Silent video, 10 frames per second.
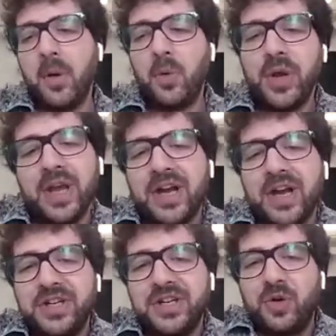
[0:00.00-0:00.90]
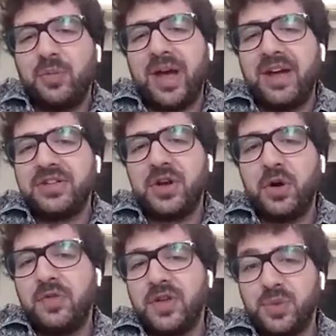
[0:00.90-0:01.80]
We actually all met
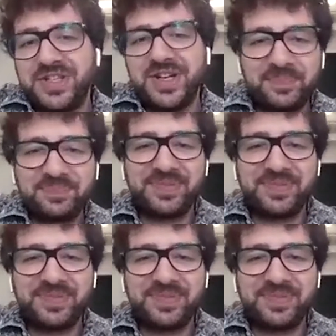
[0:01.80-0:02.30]
over Twitter.